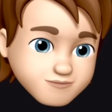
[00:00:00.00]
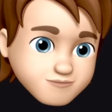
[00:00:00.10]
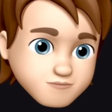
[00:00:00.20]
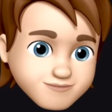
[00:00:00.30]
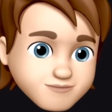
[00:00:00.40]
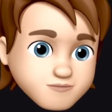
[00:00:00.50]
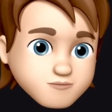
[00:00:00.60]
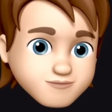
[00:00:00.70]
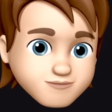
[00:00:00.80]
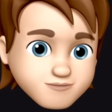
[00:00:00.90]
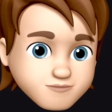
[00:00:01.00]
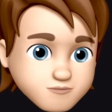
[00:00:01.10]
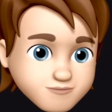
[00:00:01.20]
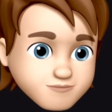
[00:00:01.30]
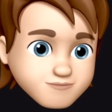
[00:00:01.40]
So right now I'm looking at
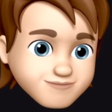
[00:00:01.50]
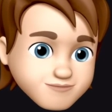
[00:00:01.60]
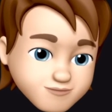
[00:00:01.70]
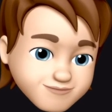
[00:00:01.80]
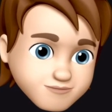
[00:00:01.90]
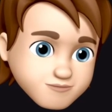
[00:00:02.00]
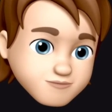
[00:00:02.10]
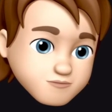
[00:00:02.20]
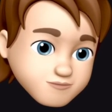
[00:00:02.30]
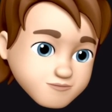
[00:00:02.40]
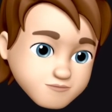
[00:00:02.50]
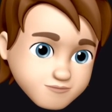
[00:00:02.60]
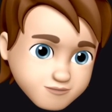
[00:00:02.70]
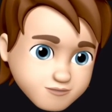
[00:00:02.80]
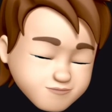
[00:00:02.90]
Twitter events by type,
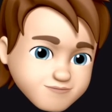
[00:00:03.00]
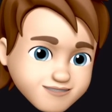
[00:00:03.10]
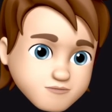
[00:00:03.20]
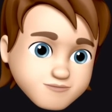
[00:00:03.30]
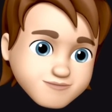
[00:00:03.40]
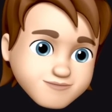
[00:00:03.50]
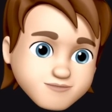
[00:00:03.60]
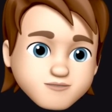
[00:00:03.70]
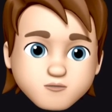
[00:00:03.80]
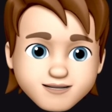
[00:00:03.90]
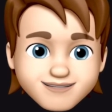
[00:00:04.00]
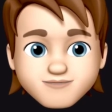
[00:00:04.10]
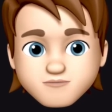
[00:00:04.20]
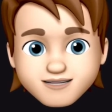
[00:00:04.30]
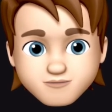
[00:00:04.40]
but I really want to see who do I
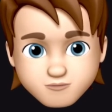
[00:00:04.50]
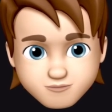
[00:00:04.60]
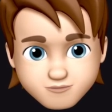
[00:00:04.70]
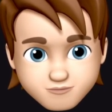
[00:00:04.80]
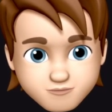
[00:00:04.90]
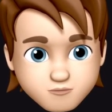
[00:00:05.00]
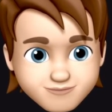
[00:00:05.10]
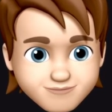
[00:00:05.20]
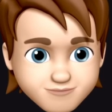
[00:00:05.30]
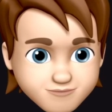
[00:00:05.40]
interact with on Twitter.